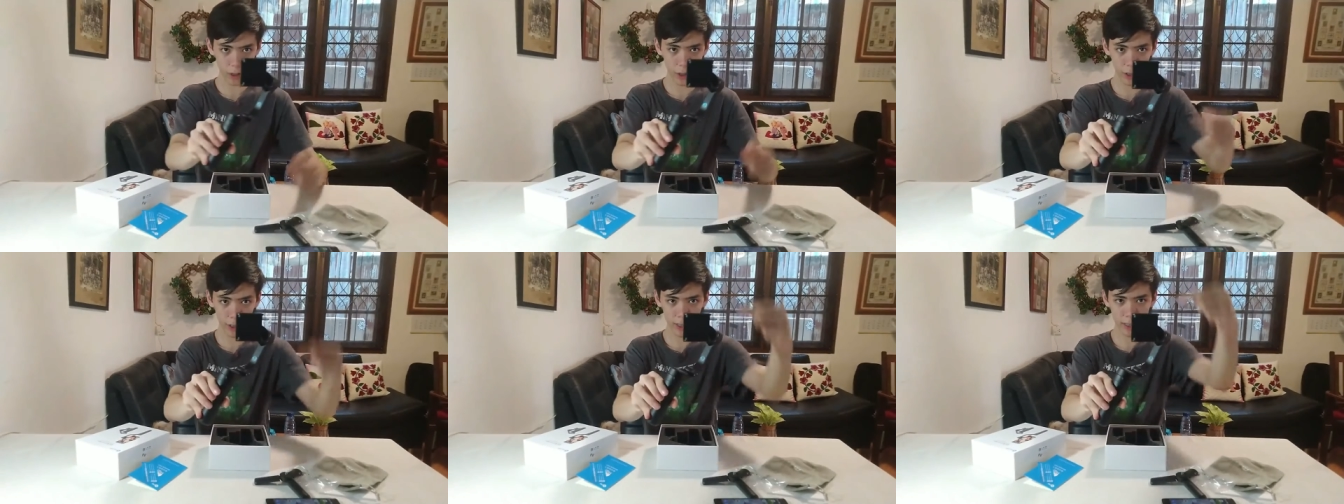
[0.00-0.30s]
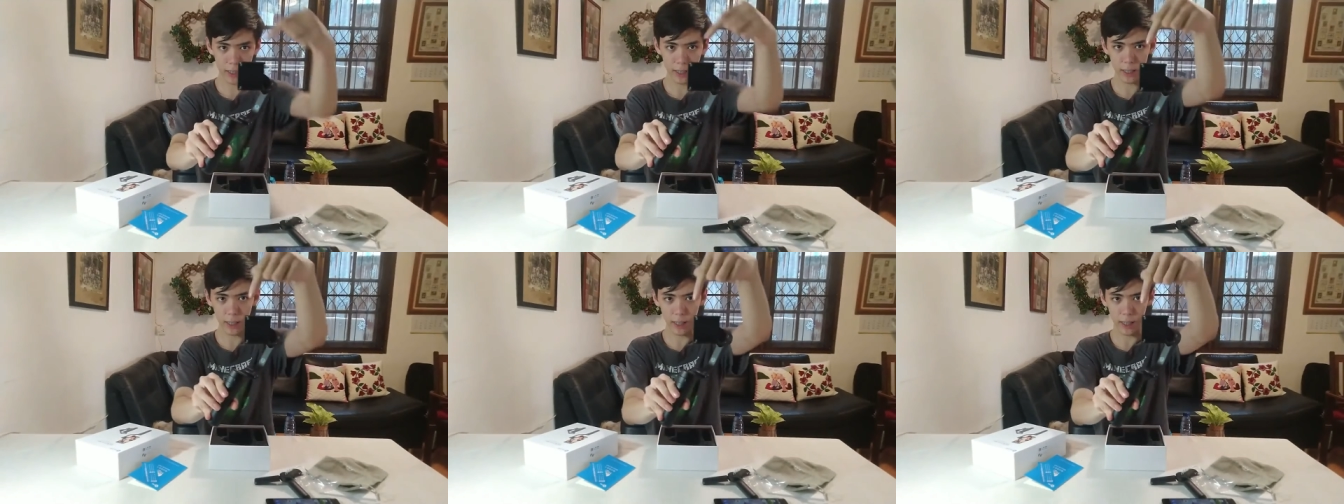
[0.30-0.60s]
you
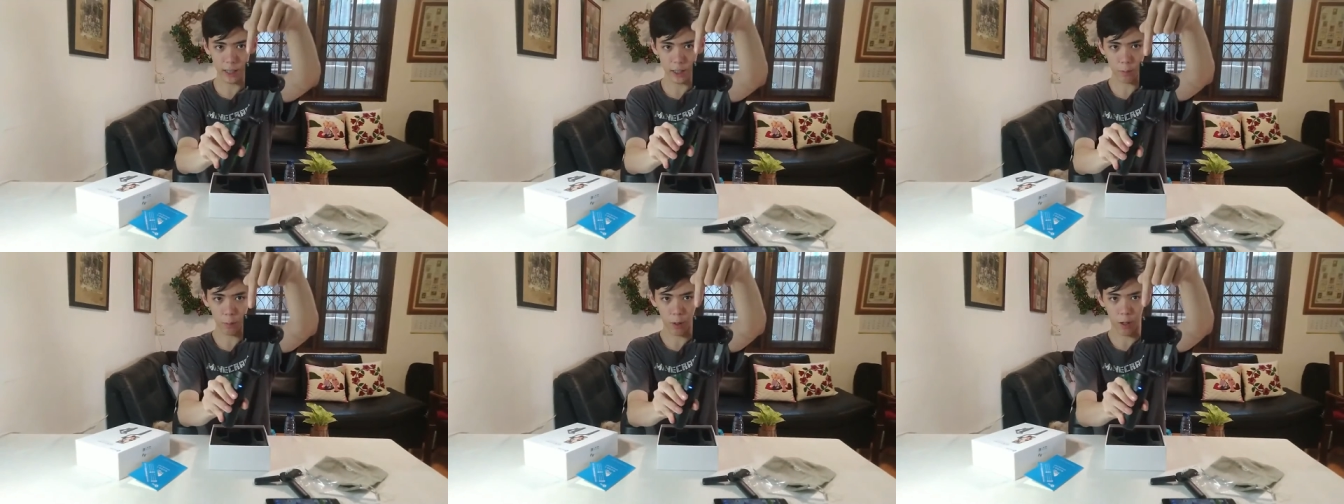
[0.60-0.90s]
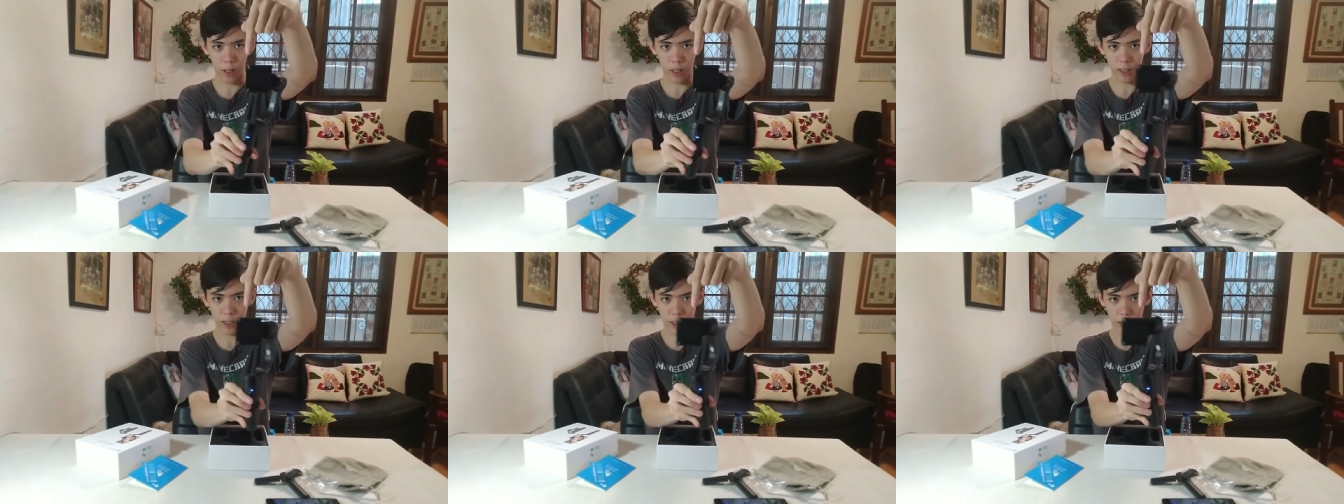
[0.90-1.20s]
can see that this
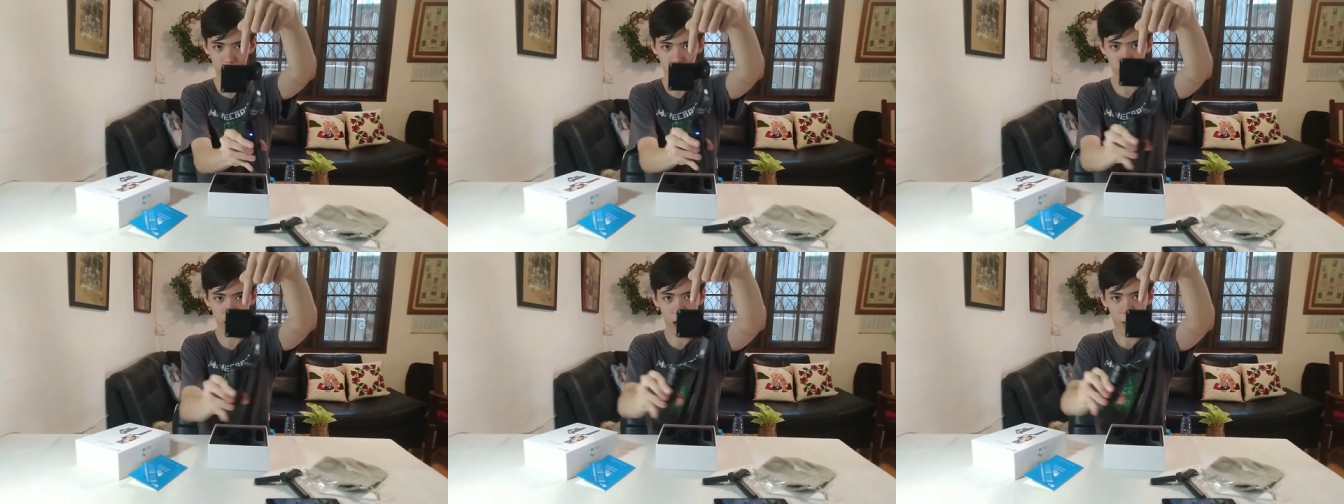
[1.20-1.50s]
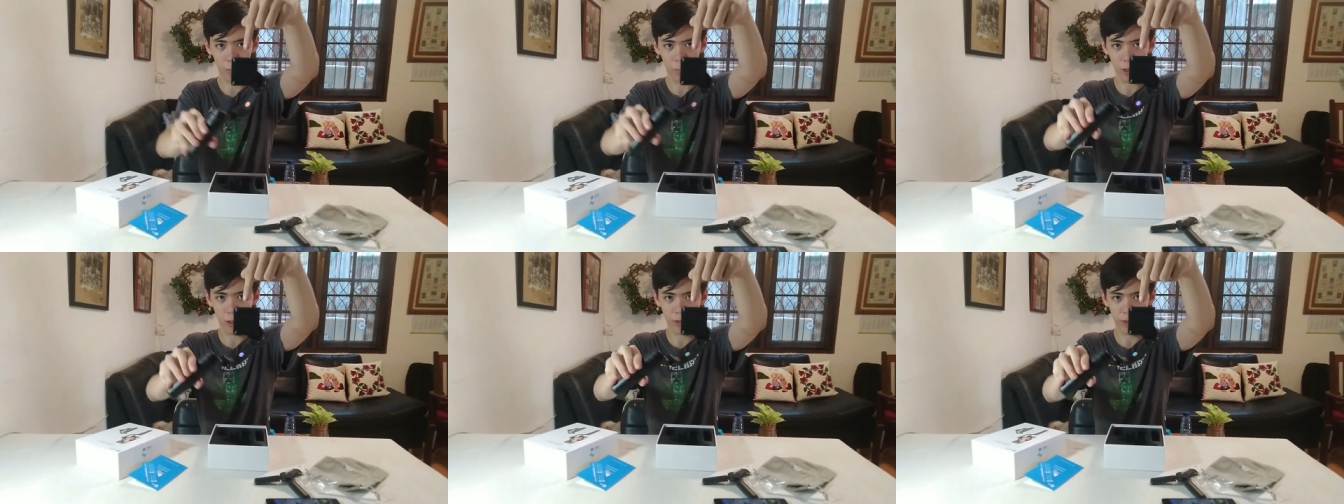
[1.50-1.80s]
part is like
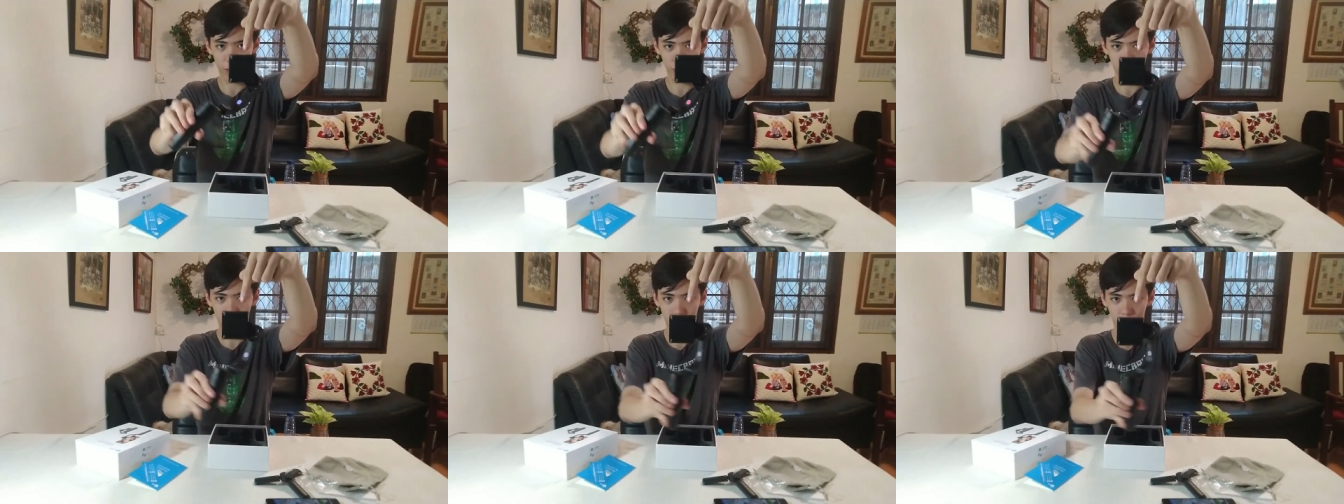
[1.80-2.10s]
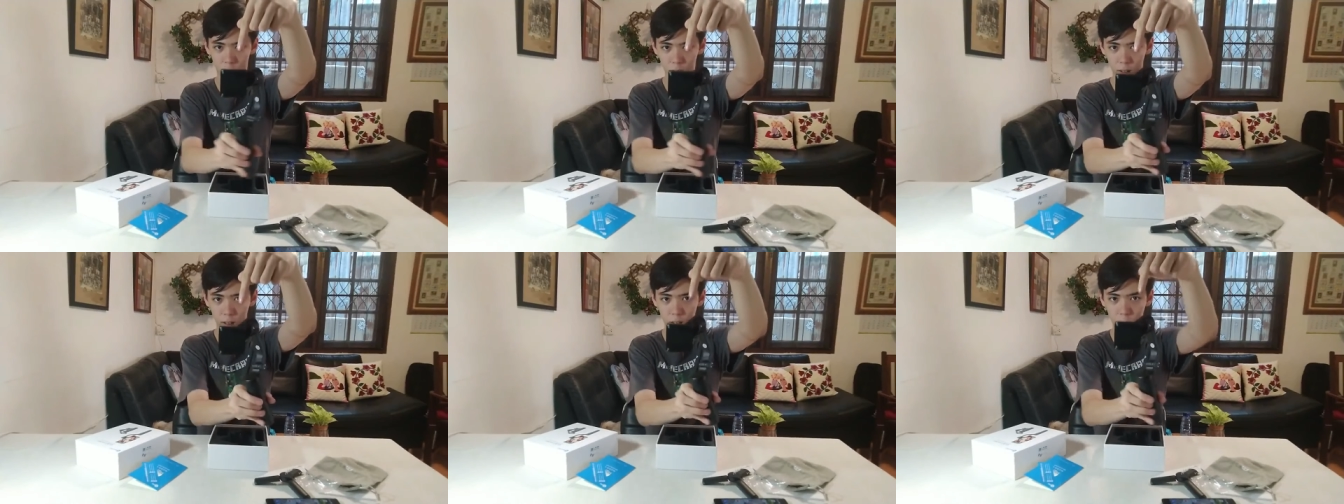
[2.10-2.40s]
not moving at
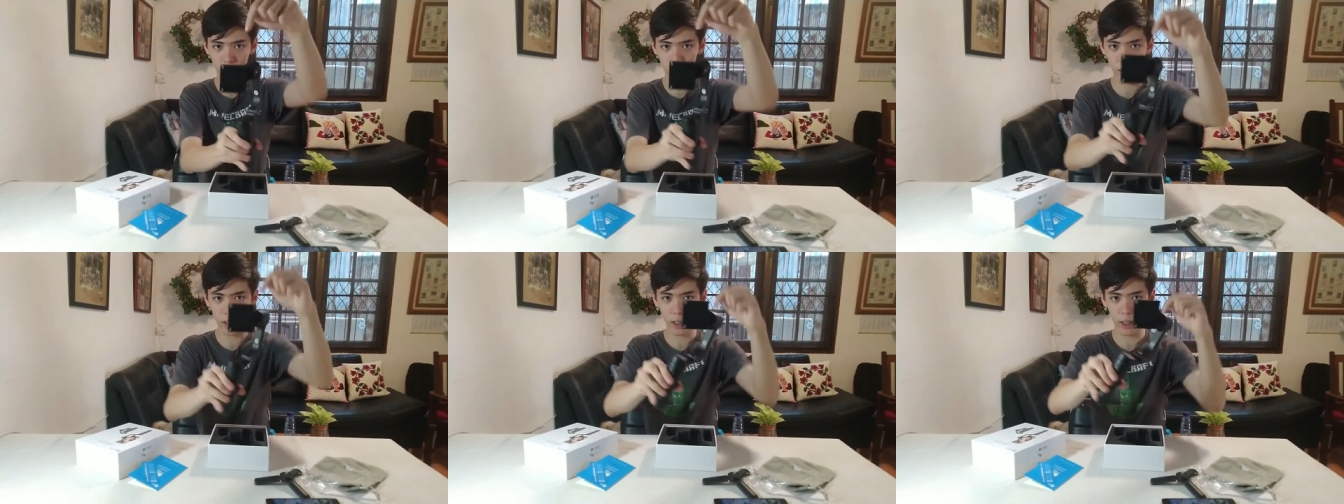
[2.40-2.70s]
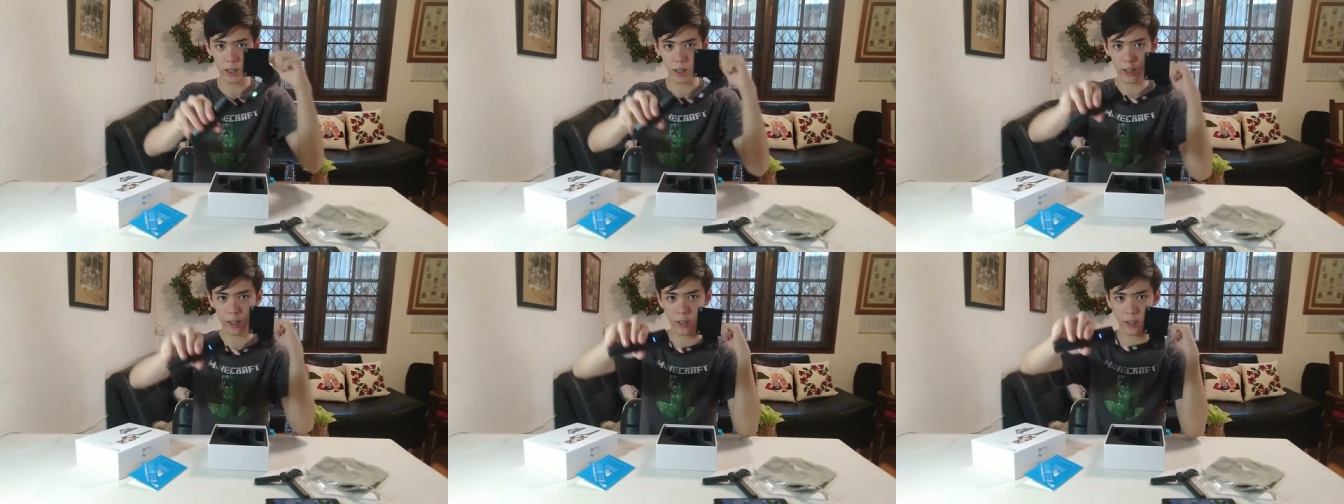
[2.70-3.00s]
all
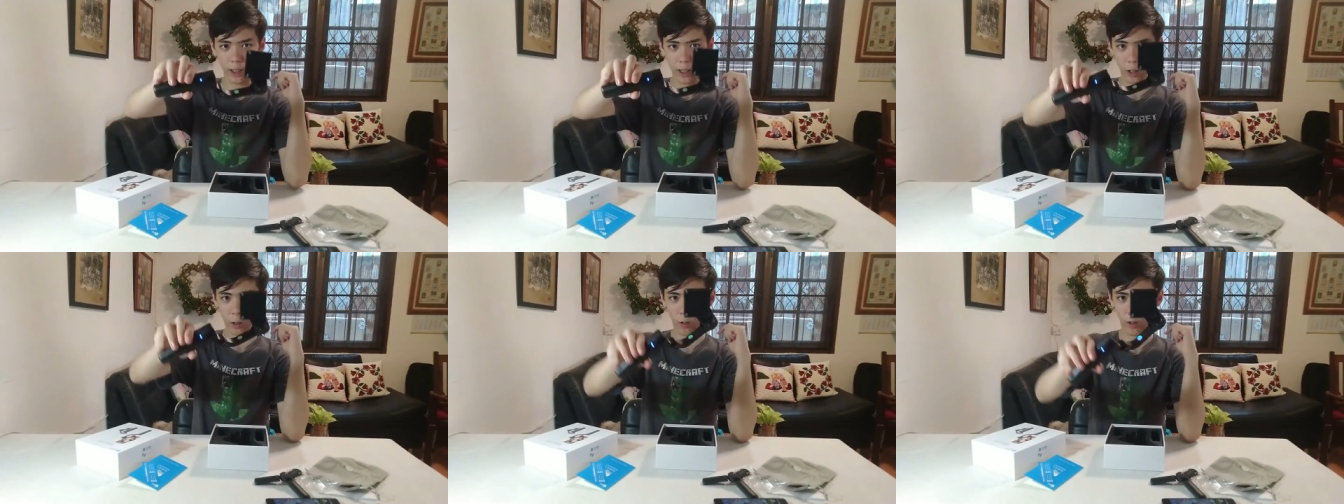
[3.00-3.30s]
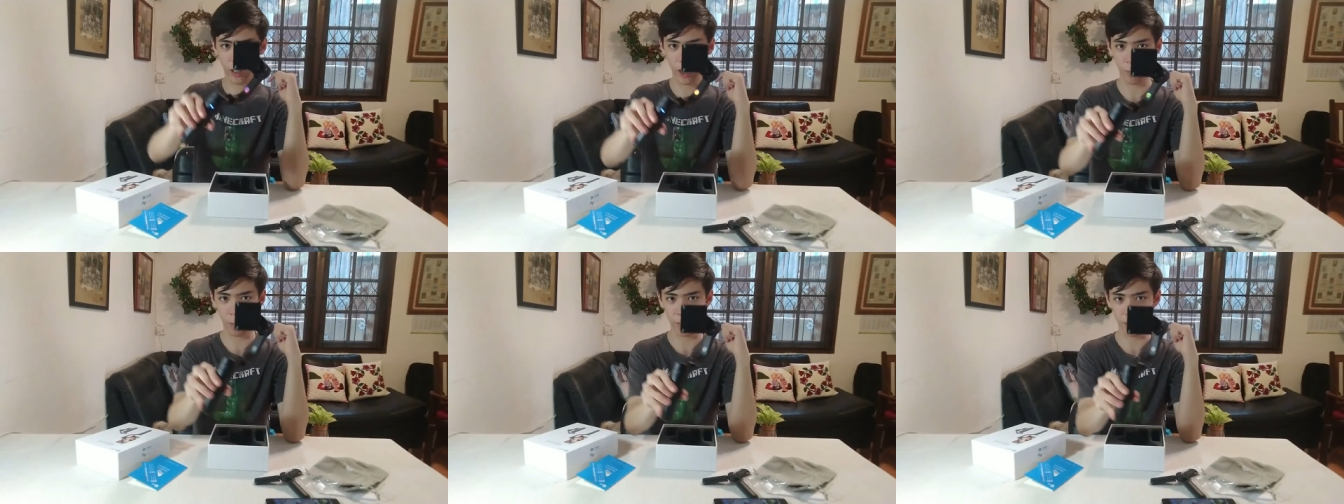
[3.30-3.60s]
like
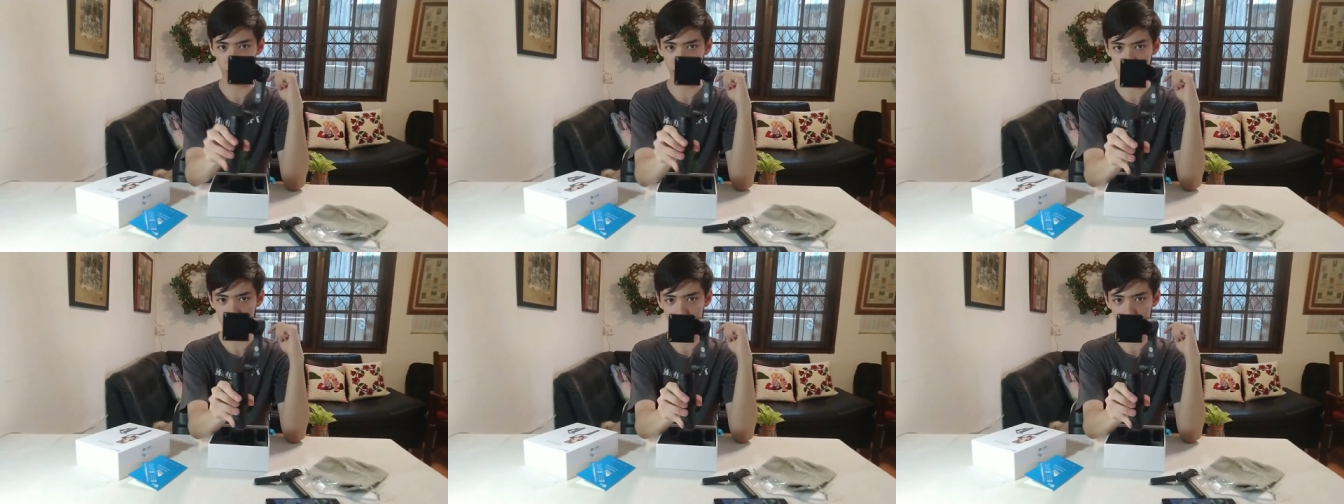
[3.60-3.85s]
only up and